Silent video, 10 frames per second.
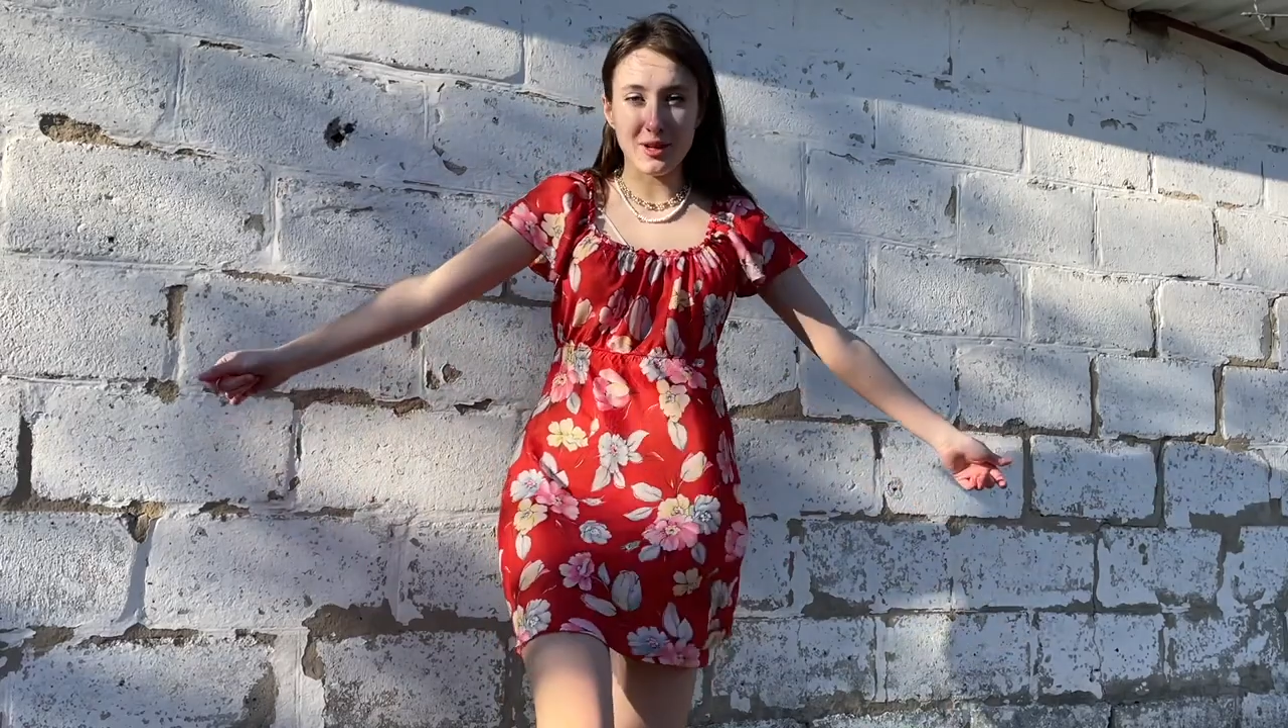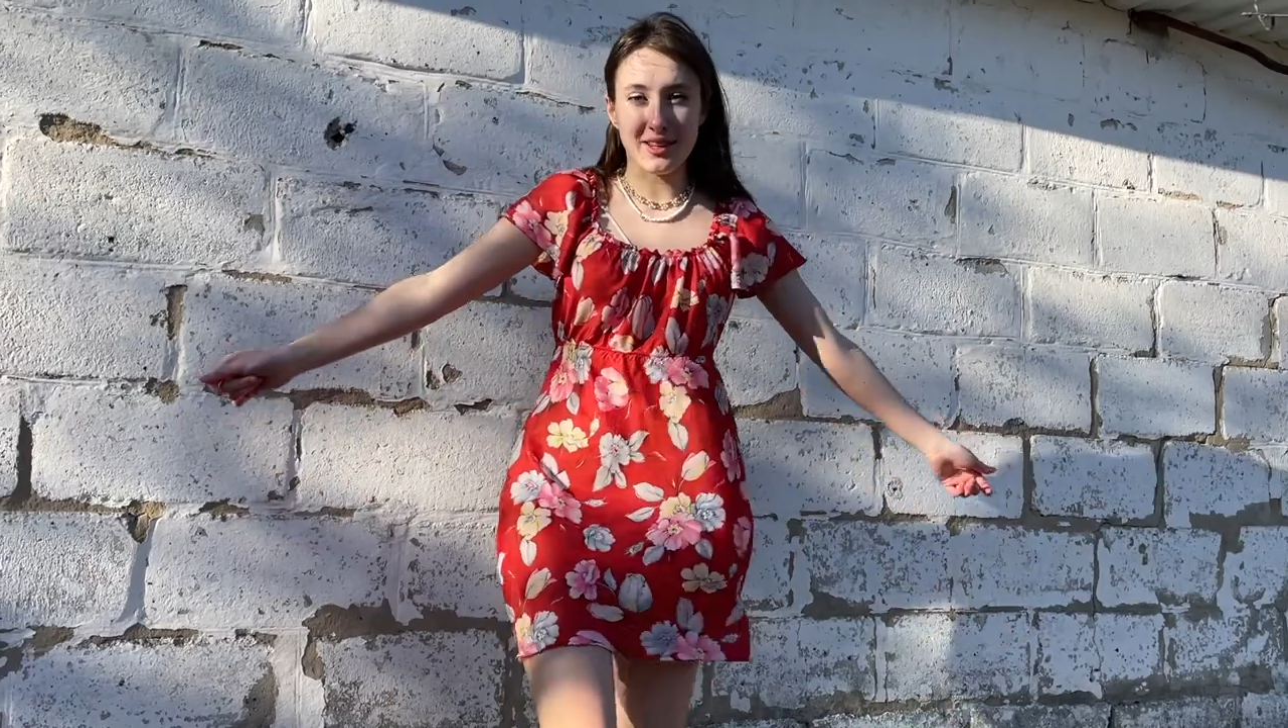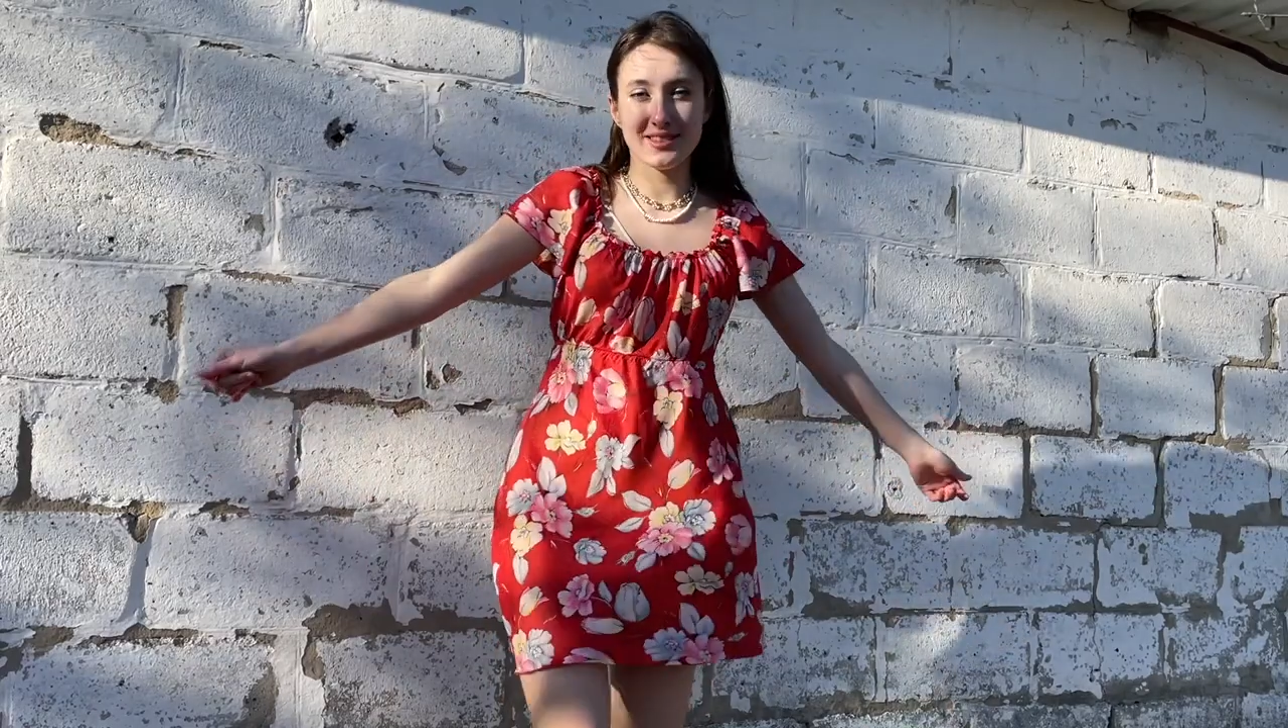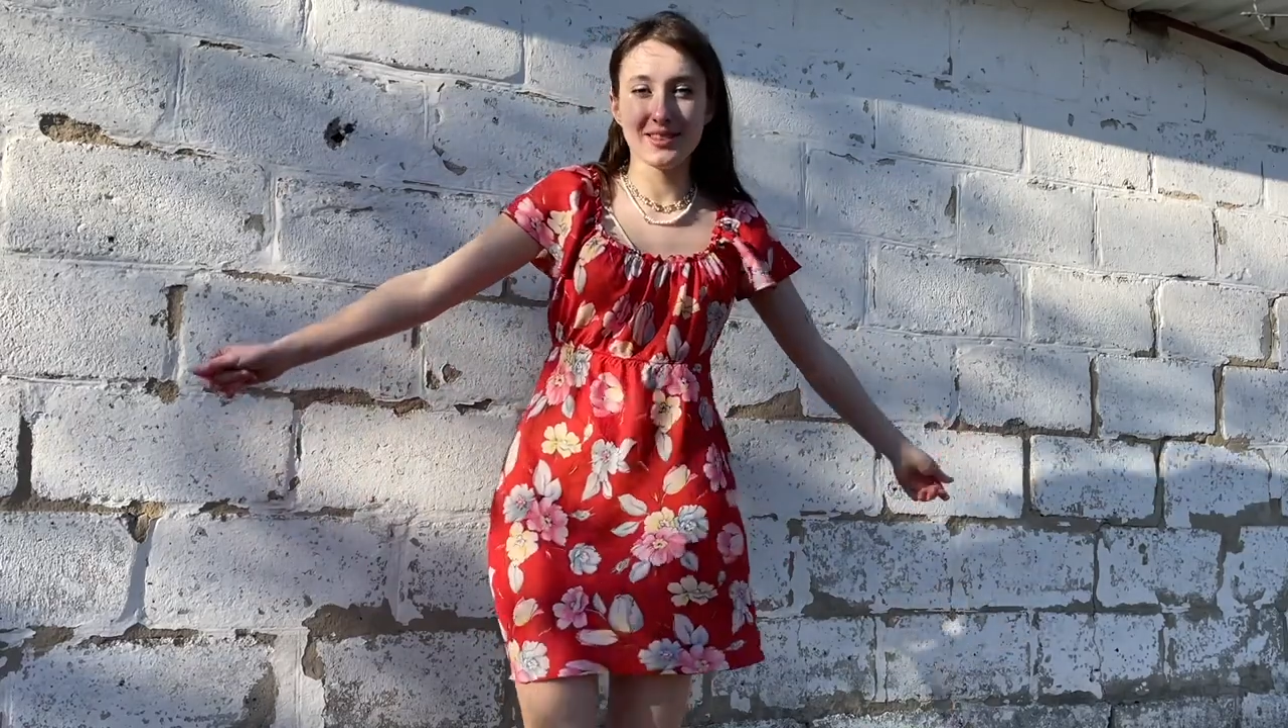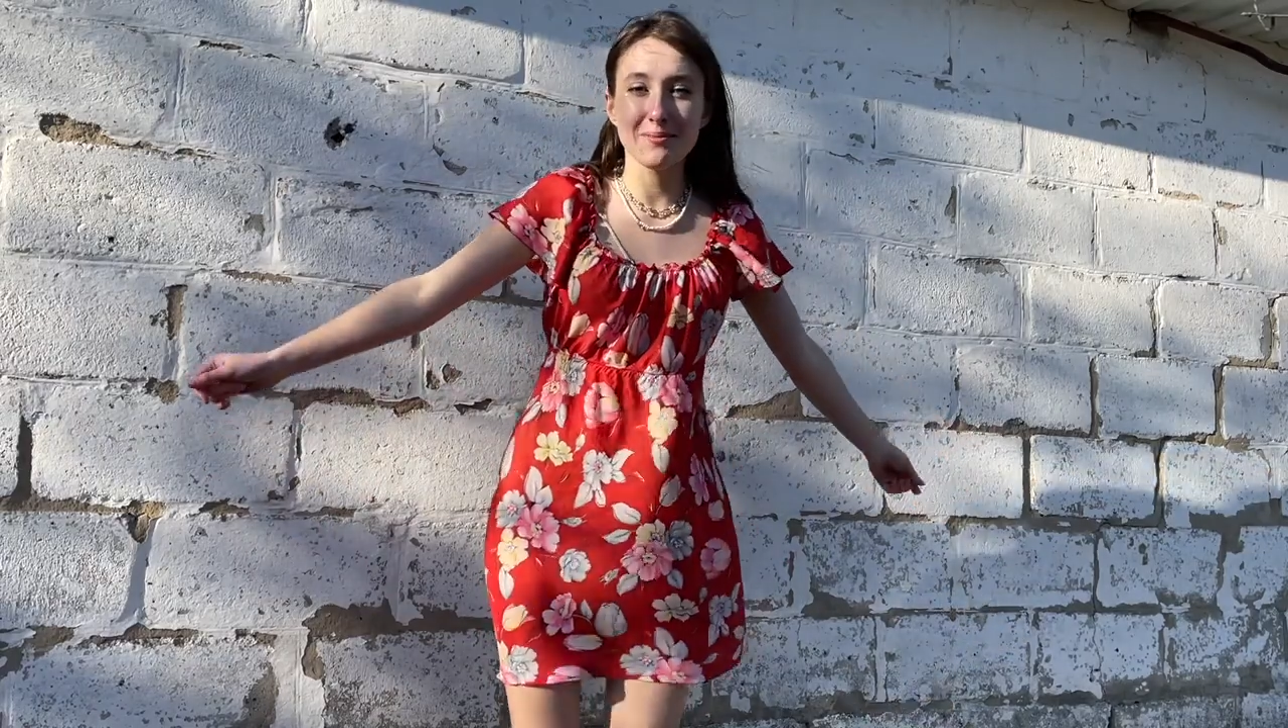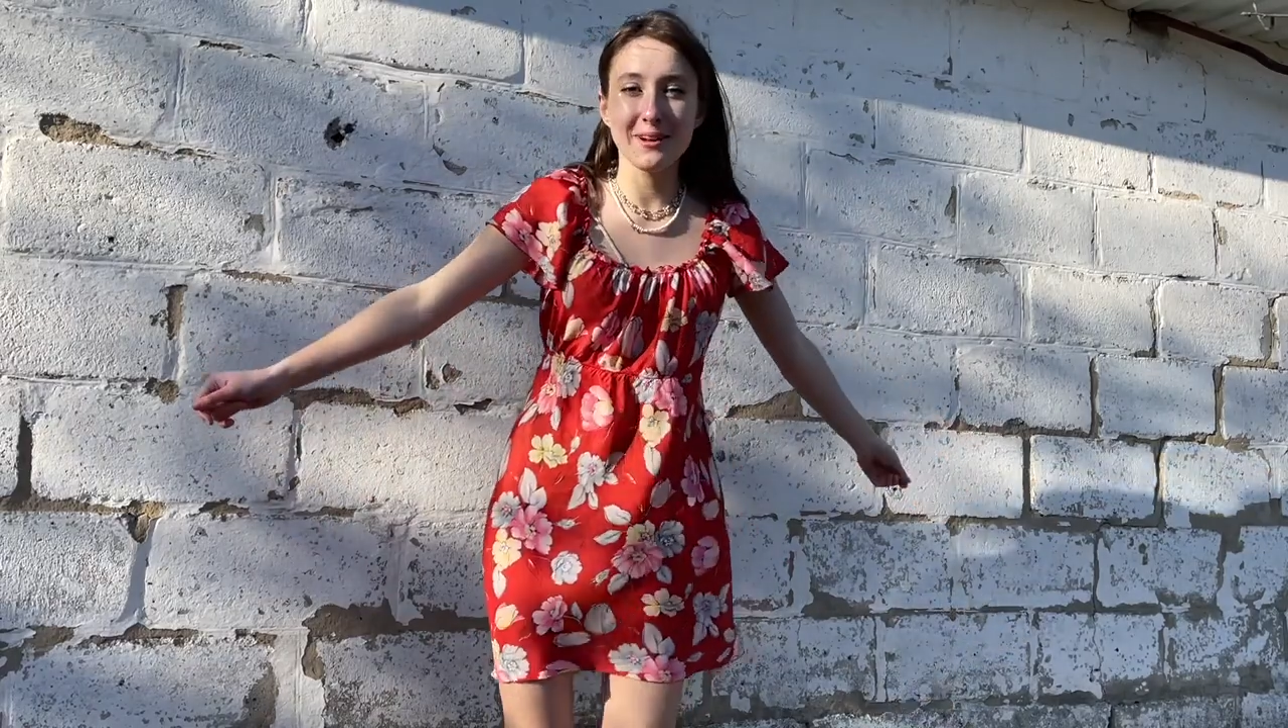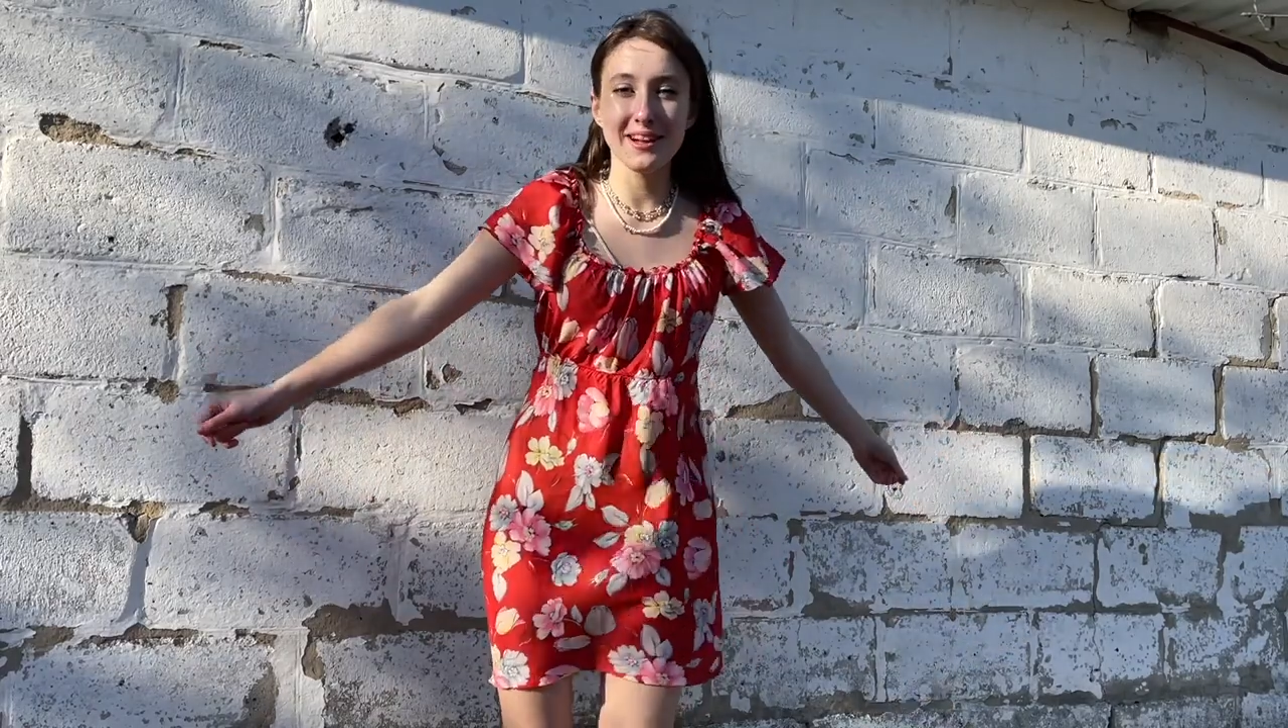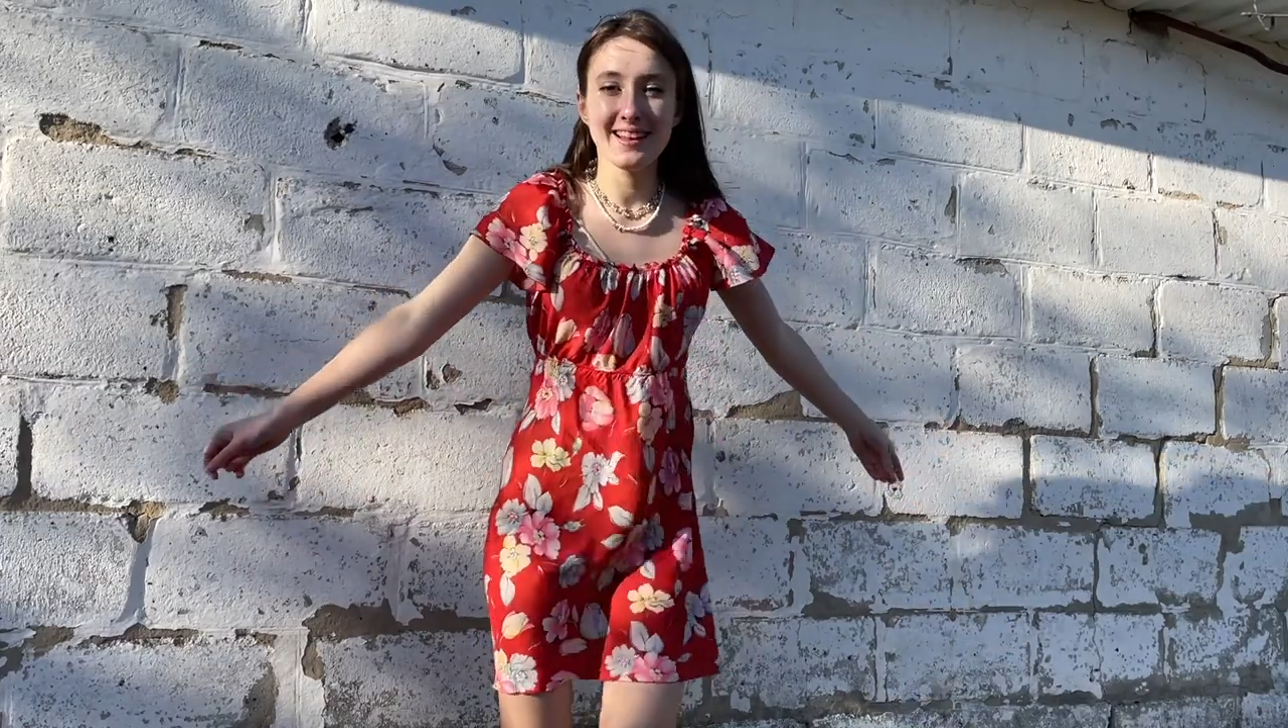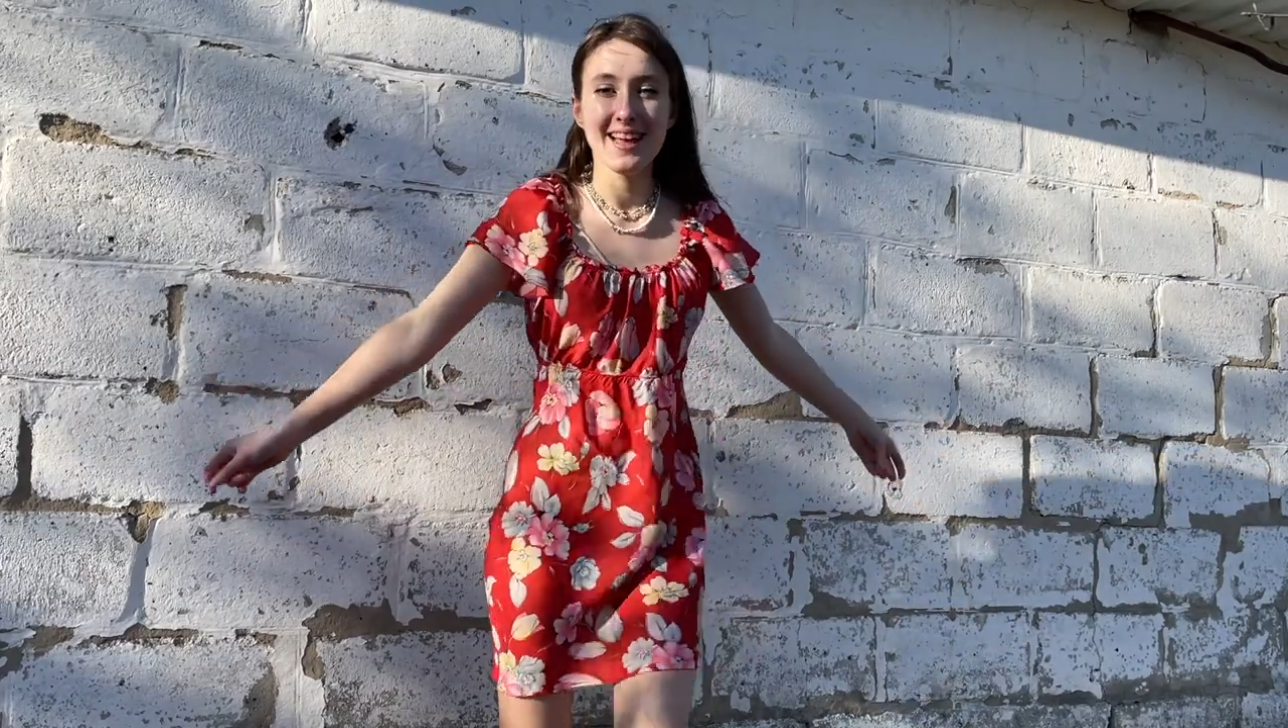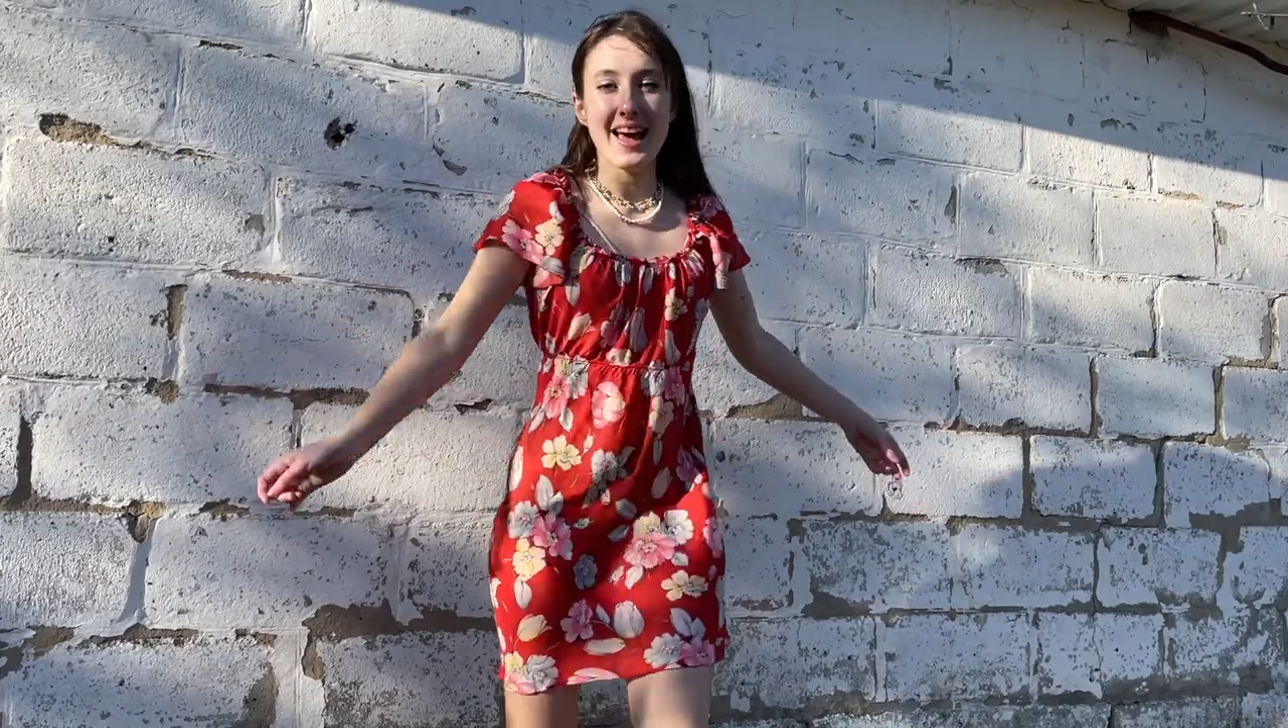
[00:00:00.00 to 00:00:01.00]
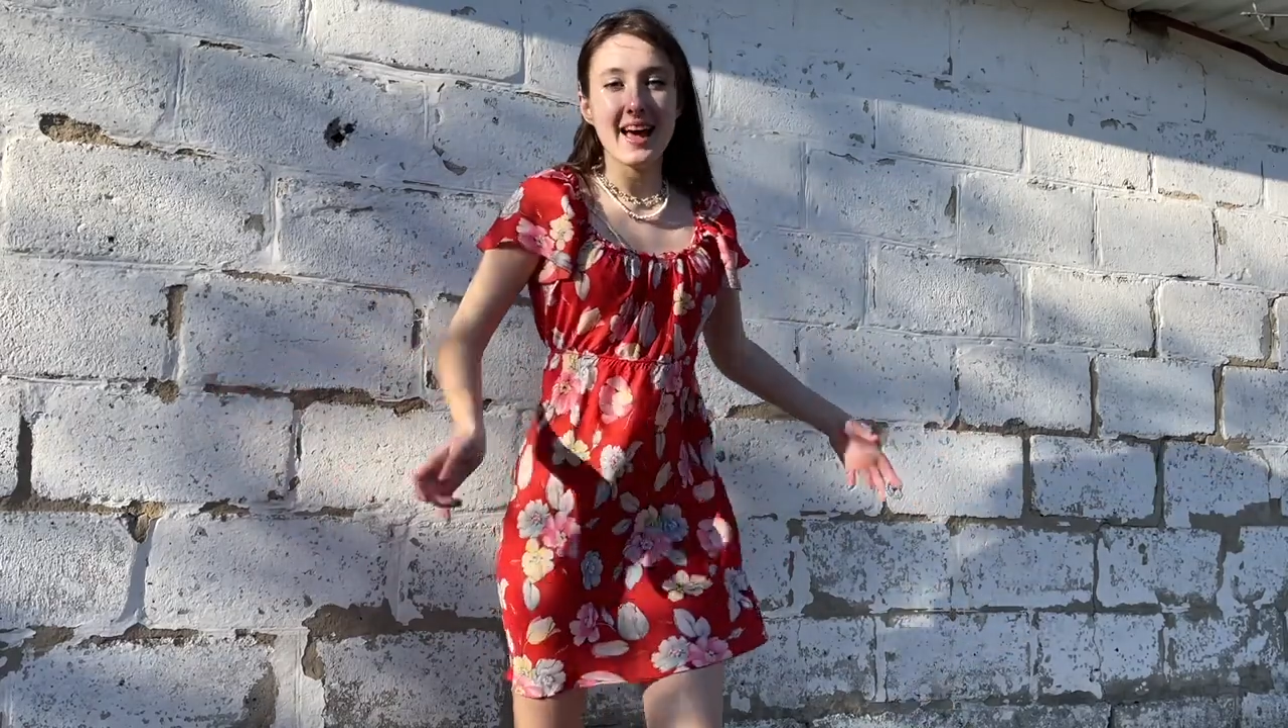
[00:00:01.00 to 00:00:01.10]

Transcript: and simple